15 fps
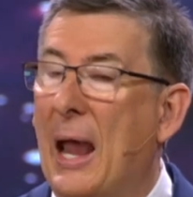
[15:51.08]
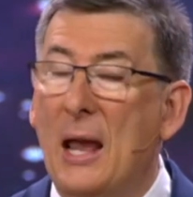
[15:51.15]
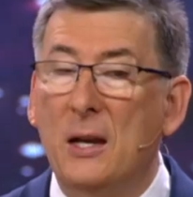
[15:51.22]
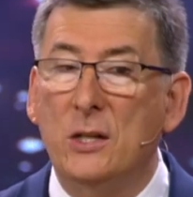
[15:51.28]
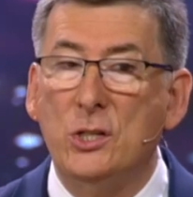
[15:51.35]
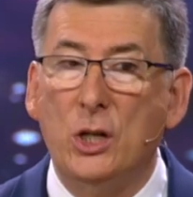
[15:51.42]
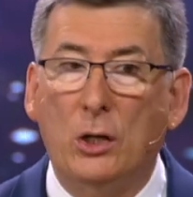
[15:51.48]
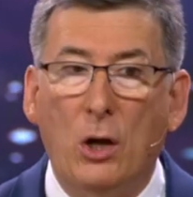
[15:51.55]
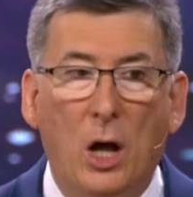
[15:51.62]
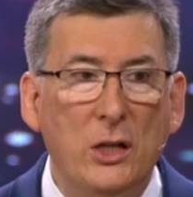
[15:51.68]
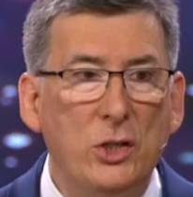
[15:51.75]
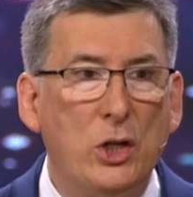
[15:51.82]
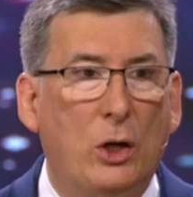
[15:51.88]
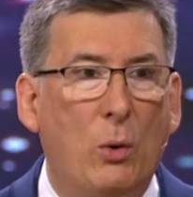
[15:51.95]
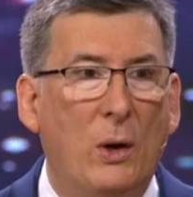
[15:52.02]
And as a
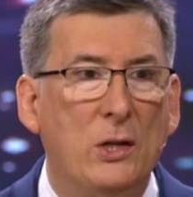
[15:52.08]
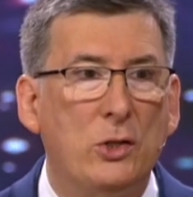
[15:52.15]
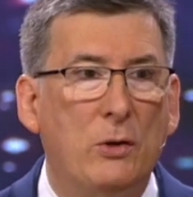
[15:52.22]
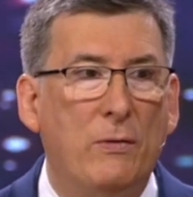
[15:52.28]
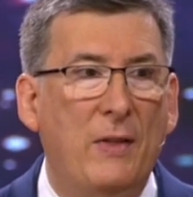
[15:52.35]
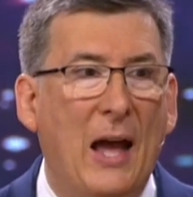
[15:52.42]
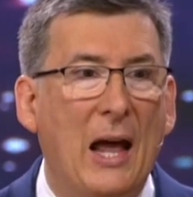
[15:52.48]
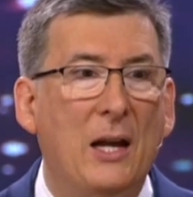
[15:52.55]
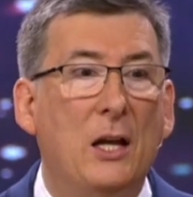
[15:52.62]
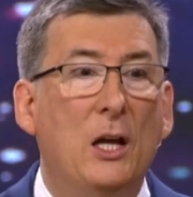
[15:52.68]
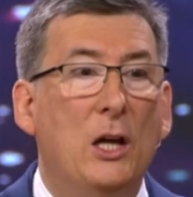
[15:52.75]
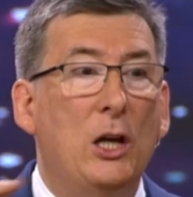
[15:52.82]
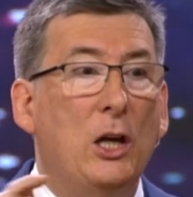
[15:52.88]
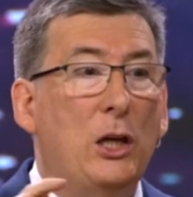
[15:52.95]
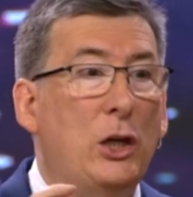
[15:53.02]
consequence of that,
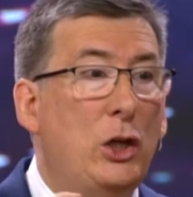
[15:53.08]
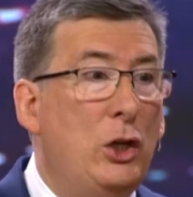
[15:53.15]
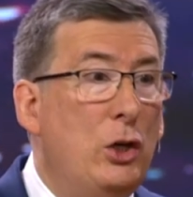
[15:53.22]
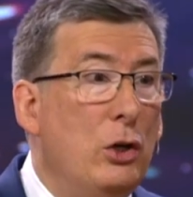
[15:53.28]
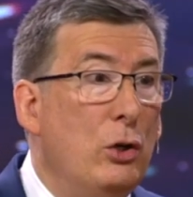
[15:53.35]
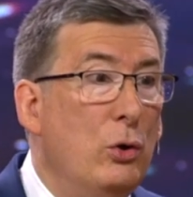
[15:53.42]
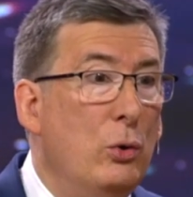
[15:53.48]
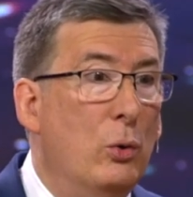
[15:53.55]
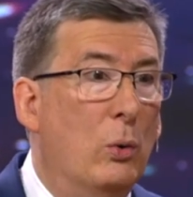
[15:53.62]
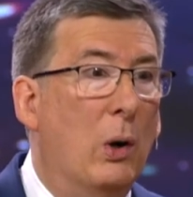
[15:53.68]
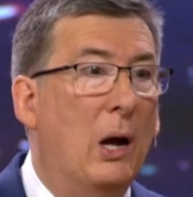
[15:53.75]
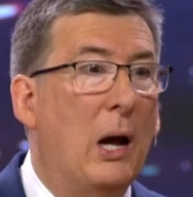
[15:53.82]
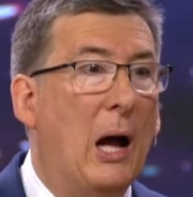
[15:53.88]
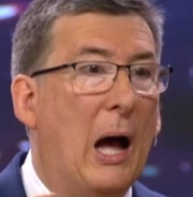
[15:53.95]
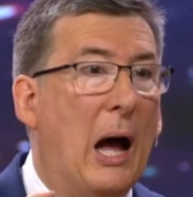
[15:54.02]

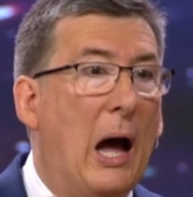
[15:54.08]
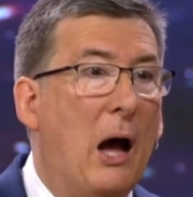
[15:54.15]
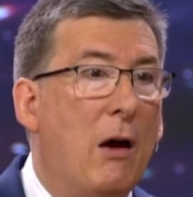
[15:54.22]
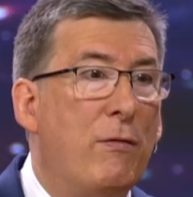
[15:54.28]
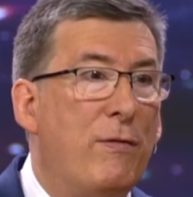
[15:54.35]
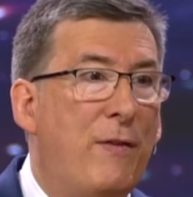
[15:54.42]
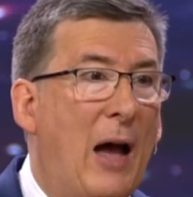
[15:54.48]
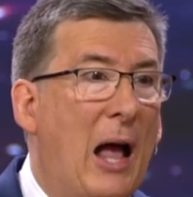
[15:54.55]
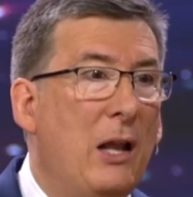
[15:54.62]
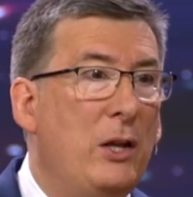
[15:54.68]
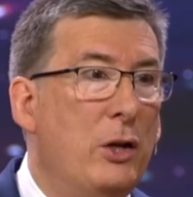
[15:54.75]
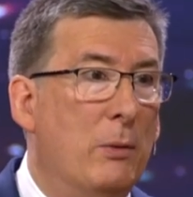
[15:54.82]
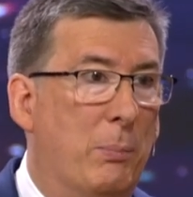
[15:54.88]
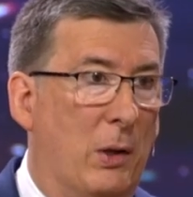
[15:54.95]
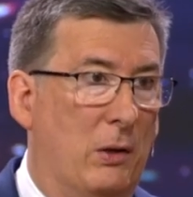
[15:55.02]
you are
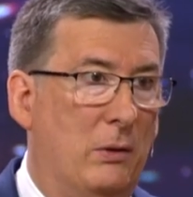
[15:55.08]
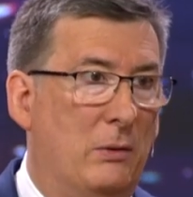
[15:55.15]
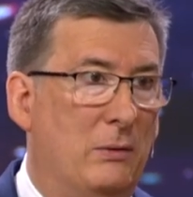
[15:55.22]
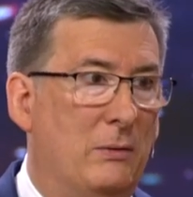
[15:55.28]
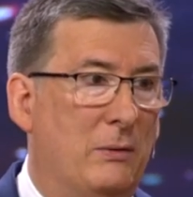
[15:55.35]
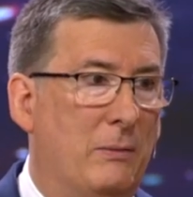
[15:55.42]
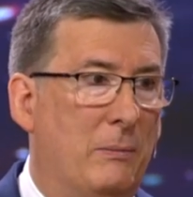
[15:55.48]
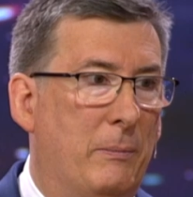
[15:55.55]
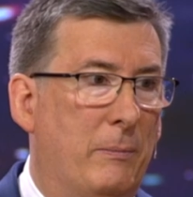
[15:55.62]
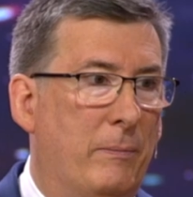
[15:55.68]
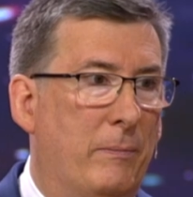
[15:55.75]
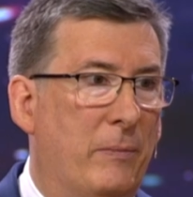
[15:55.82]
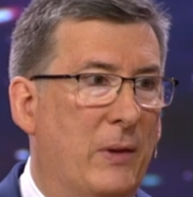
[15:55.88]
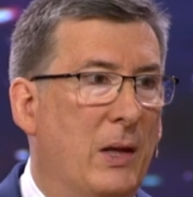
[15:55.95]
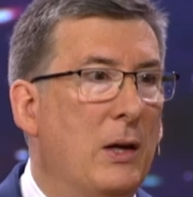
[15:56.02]
valuable.
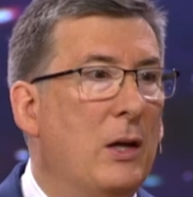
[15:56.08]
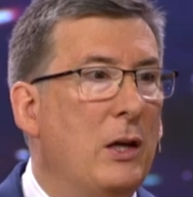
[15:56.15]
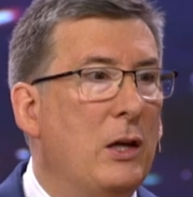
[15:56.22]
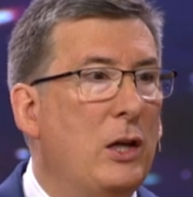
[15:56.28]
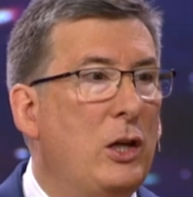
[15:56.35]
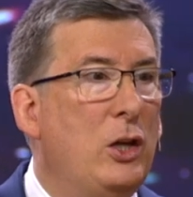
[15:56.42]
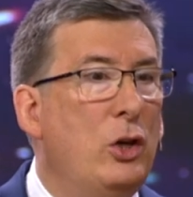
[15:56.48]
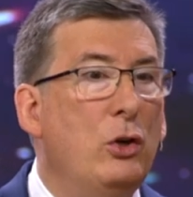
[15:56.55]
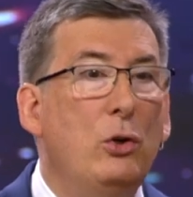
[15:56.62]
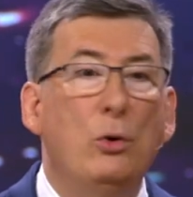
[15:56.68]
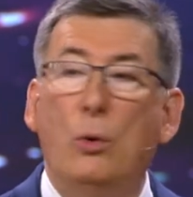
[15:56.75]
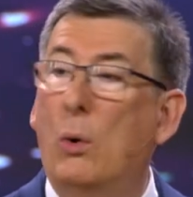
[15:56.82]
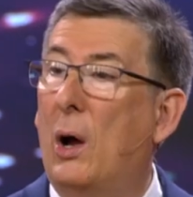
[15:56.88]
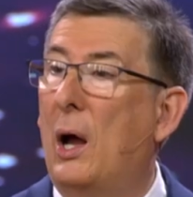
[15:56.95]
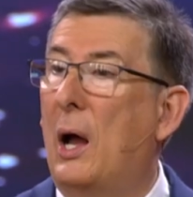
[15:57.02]

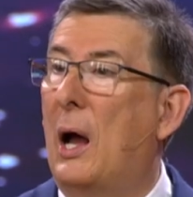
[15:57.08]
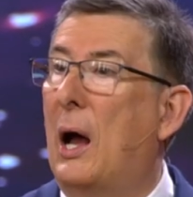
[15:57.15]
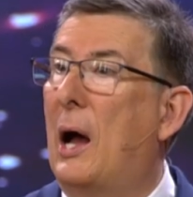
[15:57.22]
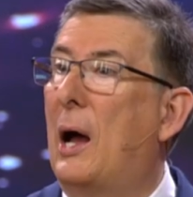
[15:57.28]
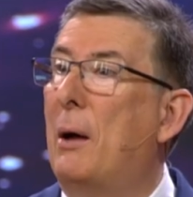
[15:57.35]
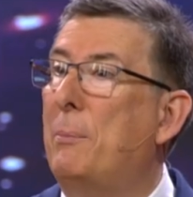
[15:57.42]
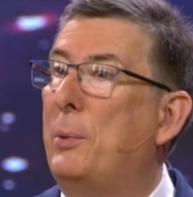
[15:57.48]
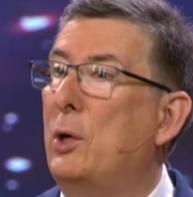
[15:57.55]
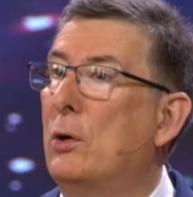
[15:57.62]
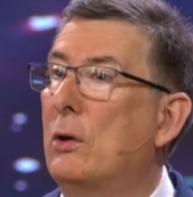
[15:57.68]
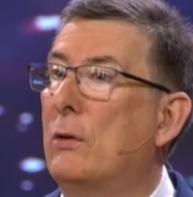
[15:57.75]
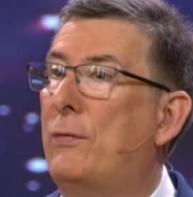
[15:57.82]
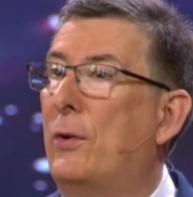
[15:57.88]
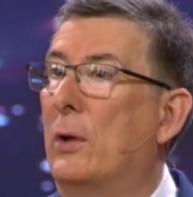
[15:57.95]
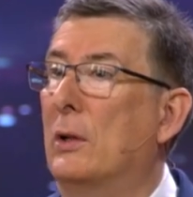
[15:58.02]
You are
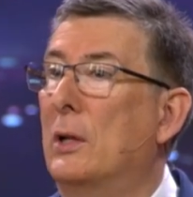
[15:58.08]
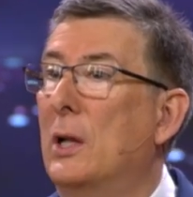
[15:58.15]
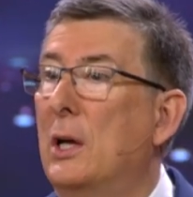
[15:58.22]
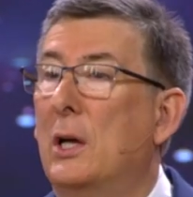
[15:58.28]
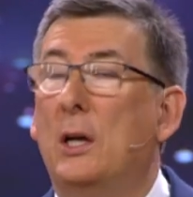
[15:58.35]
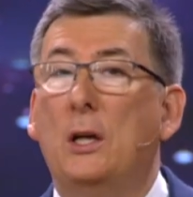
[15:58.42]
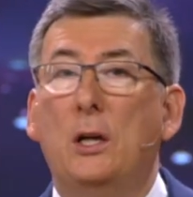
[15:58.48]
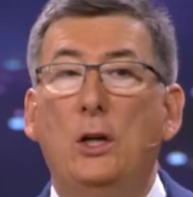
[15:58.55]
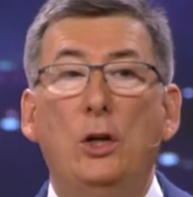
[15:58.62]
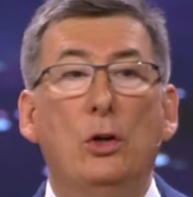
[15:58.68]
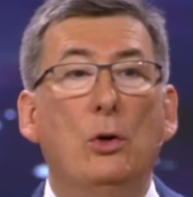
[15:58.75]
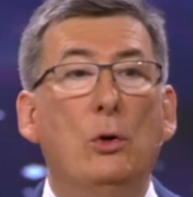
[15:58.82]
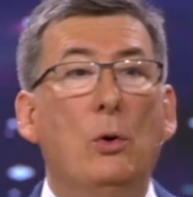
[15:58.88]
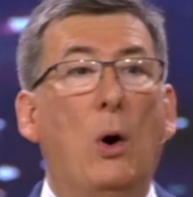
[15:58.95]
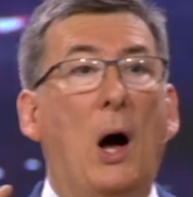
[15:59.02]
beautiful.
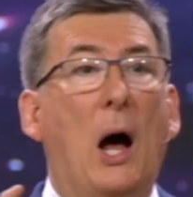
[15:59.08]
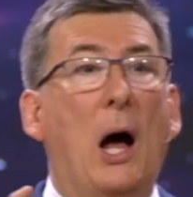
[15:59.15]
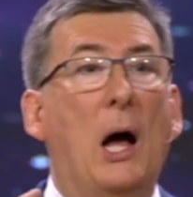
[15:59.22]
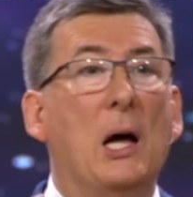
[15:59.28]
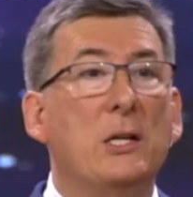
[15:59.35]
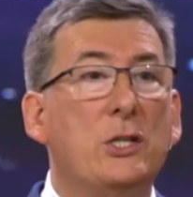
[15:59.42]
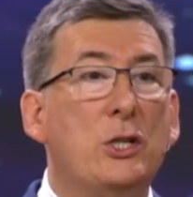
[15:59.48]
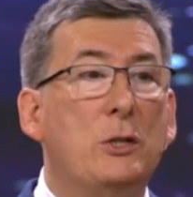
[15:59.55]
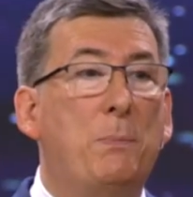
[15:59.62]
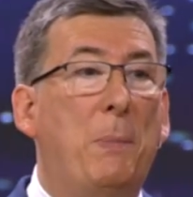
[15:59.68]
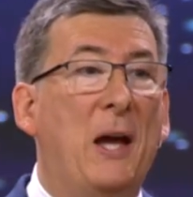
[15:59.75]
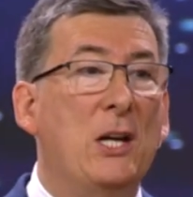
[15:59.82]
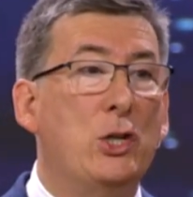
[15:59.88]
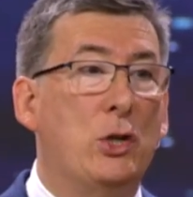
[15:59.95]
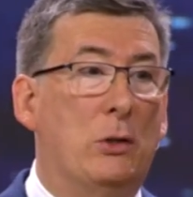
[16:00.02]
You are
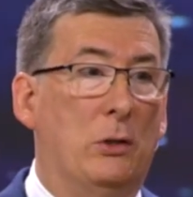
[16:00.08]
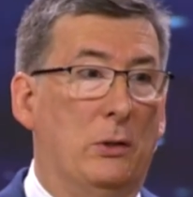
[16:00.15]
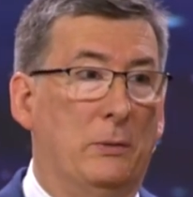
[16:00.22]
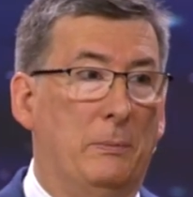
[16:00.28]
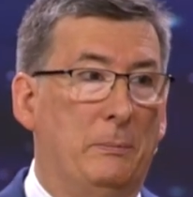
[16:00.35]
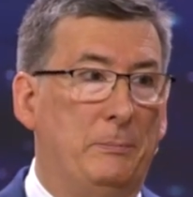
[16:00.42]
special.